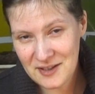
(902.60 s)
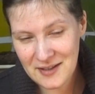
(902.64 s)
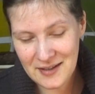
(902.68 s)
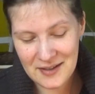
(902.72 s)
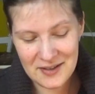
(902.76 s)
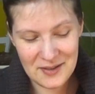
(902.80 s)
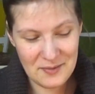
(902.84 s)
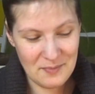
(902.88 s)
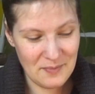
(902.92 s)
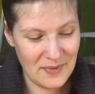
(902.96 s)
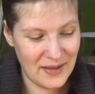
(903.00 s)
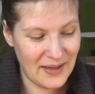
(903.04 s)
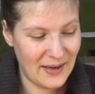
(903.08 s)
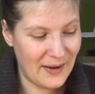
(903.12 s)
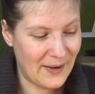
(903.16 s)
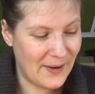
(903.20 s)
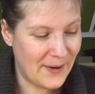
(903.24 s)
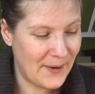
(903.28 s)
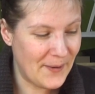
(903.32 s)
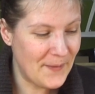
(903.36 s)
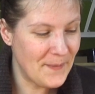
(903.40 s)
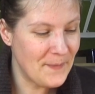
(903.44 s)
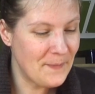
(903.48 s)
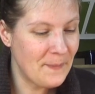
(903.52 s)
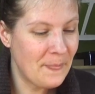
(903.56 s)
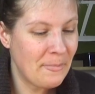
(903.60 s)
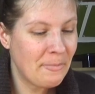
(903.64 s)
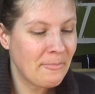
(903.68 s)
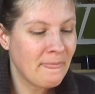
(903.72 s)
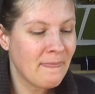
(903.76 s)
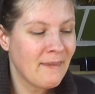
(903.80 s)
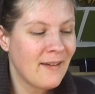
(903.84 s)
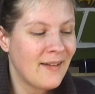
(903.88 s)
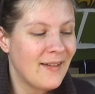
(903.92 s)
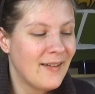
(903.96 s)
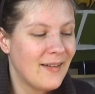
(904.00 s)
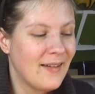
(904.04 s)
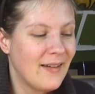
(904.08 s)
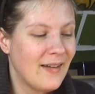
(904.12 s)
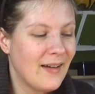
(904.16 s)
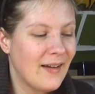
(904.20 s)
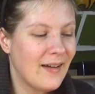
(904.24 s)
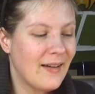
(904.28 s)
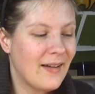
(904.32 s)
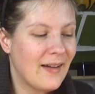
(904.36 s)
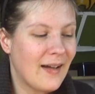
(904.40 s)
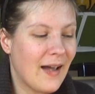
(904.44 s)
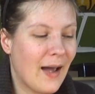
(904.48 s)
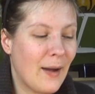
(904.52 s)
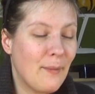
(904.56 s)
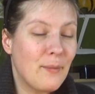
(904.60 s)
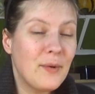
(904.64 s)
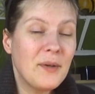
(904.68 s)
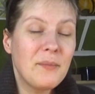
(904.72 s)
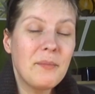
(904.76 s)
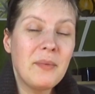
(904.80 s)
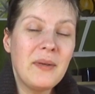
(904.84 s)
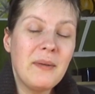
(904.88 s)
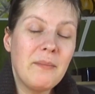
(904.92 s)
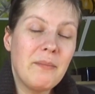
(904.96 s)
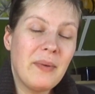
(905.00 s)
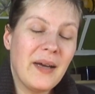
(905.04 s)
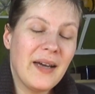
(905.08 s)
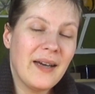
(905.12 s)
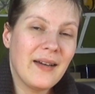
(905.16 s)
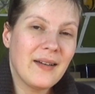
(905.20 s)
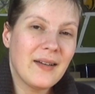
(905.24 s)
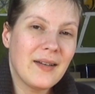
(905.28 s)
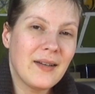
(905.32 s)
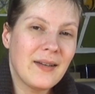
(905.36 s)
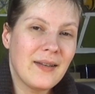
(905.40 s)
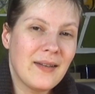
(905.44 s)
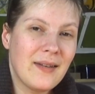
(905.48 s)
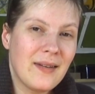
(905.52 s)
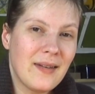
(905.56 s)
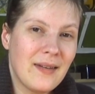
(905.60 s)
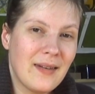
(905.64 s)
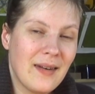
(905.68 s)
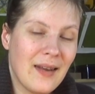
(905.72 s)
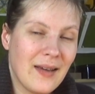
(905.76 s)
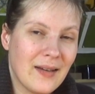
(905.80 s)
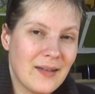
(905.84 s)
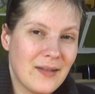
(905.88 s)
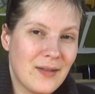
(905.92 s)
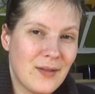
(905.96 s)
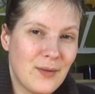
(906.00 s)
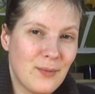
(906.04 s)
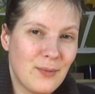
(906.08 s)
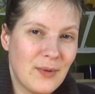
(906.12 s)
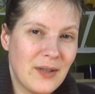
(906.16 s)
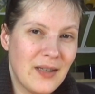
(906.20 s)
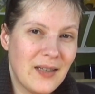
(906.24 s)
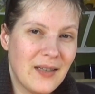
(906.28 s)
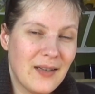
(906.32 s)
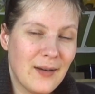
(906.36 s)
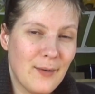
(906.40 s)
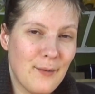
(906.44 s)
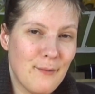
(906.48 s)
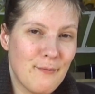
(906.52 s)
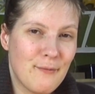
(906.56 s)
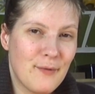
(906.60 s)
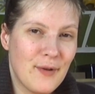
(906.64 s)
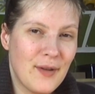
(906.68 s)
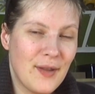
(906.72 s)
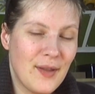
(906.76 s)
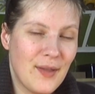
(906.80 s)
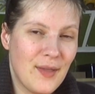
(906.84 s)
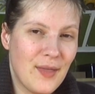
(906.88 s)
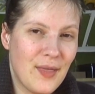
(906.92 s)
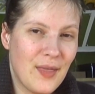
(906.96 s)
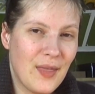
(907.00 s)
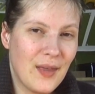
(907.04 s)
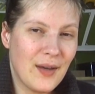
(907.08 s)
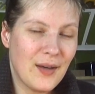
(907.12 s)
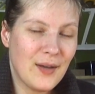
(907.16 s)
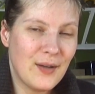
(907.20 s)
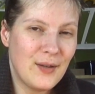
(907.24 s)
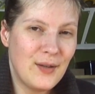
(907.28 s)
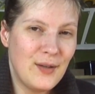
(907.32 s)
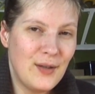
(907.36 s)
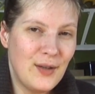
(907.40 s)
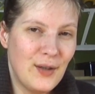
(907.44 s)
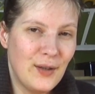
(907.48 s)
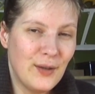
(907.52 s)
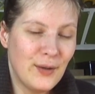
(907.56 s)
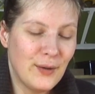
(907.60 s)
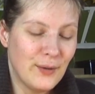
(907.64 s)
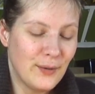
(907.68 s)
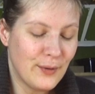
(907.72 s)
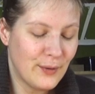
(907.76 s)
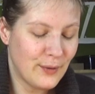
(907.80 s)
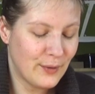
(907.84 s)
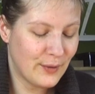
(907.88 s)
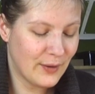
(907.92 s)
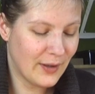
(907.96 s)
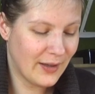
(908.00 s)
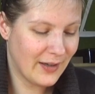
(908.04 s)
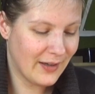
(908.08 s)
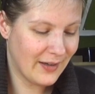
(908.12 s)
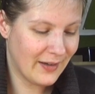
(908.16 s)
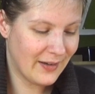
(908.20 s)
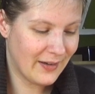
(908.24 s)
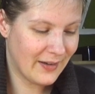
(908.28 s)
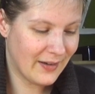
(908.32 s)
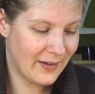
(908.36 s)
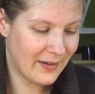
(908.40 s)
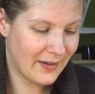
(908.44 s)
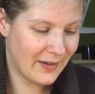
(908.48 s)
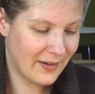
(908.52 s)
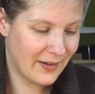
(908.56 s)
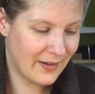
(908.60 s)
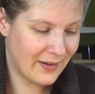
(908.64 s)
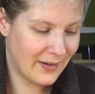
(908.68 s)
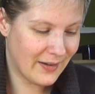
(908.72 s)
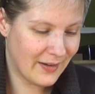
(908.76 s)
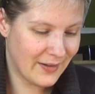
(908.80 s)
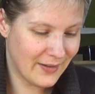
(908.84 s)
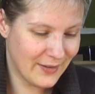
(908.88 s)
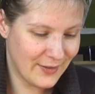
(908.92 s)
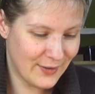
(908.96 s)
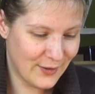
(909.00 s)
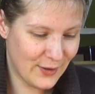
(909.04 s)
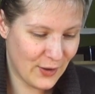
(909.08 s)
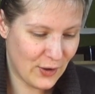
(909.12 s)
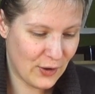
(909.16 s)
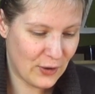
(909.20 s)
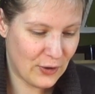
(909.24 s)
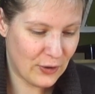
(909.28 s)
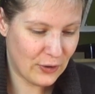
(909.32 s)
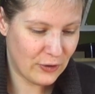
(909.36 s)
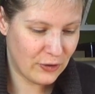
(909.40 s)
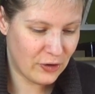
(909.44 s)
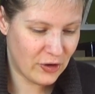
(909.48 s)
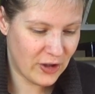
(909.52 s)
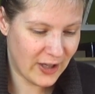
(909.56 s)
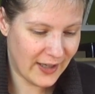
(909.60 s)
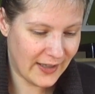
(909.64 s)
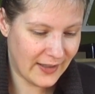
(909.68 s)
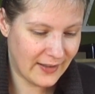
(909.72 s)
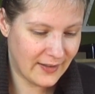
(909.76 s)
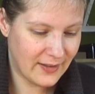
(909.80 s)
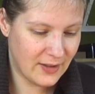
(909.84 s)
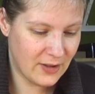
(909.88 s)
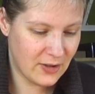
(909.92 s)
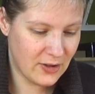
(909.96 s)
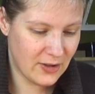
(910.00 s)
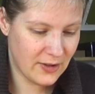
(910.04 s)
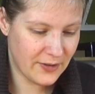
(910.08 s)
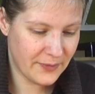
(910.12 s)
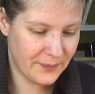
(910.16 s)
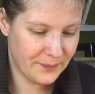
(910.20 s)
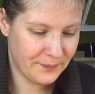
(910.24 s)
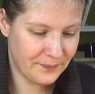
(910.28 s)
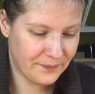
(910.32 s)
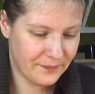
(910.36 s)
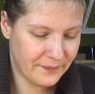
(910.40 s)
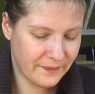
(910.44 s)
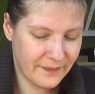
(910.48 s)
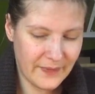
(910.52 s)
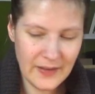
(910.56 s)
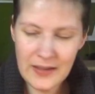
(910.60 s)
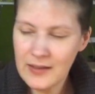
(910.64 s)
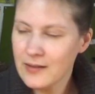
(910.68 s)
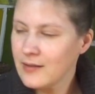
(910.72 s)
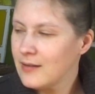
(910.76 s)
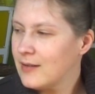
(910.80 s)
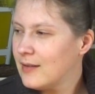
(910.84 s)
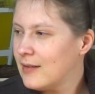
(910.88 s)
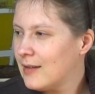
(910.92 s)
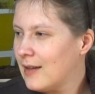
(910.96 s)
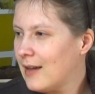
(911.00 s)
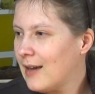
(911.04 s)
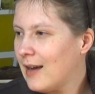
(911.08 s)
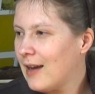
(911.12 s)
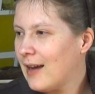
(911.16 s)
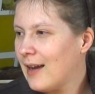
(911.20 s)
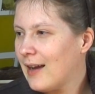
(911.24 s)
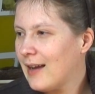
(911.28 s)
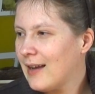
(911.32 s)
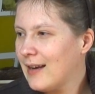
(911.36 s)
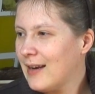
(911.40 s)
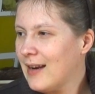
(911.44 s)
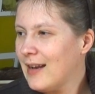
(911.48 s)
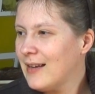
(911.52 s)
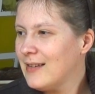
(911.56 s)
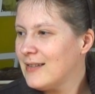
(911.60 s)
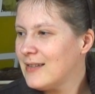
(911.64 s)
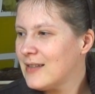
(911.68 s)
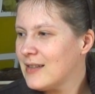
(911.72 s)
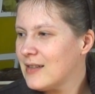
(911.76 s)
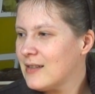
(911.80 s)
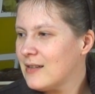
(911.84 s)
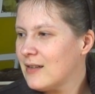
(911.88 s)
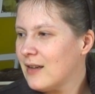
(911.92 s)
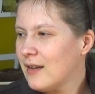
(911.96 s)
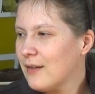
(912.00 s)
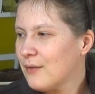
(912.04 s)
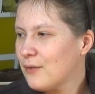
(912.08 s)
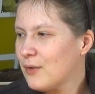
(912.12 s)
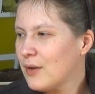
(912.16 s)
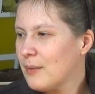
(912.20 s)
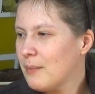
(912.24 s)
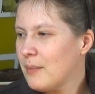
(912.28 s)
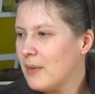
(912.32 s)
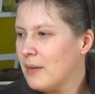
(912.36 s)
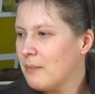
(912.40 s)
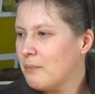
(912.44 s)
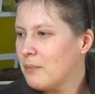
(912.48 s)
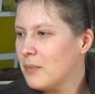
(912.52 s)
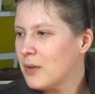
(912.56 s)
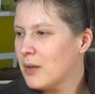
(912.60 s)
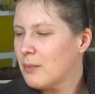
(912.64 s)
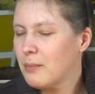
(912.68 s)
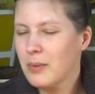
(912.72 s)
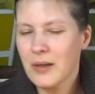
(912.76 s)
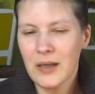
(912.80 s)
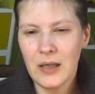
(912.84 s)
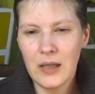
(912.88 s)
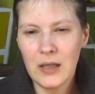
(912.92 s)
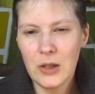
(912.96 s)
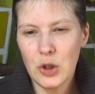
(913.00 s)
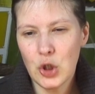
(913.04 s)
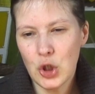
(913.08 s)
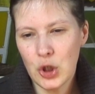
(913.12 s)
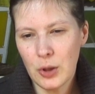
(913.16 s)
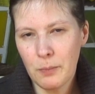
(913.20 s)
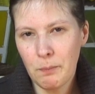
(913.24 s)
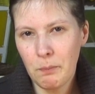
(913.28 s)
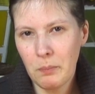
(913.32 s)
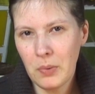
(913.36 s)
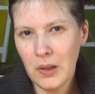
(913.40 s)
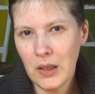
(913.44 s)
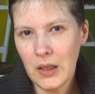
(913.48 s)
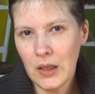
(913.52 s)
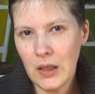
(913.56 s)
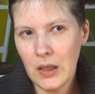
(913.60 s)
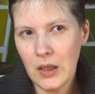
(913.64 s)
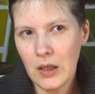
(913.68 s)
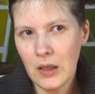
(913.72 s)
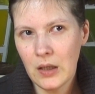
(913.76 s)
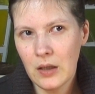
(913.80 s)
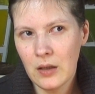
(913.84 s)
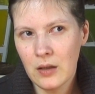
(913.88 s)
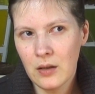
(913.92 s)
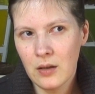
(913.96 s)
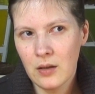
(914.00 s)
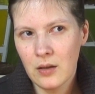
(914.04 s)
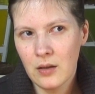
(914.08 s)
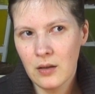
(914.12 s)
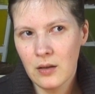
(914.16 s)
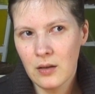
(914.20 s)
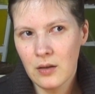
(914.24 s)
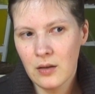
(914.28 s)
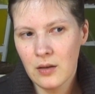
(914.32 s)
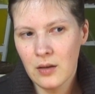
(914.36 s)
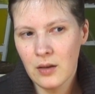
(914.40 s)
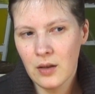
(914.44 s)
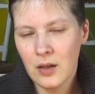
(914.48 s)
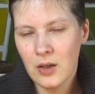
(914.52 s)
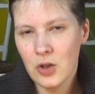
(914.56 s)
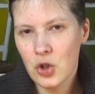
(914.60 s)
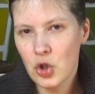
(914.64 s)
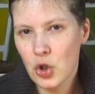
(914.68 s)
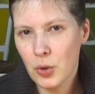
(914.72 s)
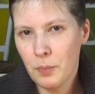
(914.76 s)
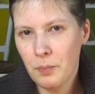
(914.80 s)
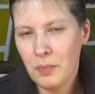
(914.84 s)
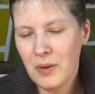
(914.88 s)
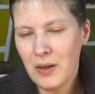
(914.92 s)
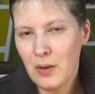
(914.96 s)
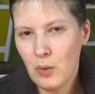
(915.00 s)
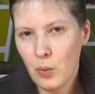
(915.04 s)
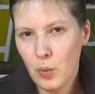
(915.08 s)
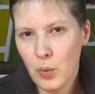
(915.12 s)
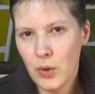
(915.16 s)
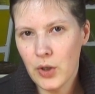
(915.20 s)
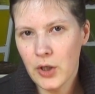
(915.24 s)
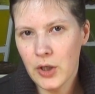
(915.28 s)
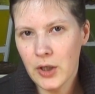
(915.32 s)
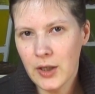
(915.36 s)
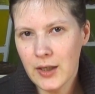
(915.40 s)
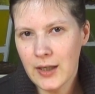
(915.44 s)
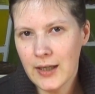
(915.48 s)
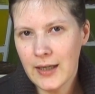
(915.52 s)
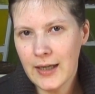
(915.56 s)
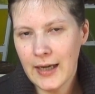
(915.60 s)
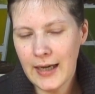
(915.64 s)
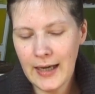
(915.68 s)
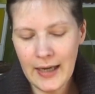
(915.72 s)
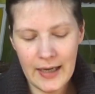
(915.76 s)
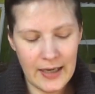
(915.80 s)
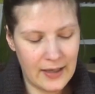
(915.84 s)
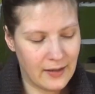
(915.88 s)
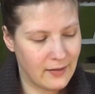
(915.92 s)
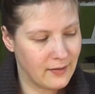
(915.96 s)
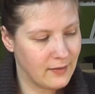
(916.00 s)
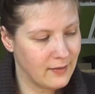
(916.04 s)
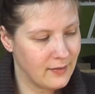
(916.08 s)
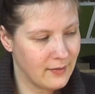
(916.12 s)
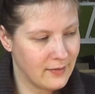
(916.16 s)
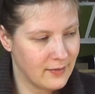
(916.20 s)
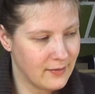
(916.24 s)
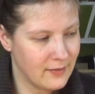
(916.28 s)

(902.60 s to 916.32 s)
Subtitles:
section below. I will be back next week with a new Talk-ohhh-Challenge. And I did not remember, but it should be a word again.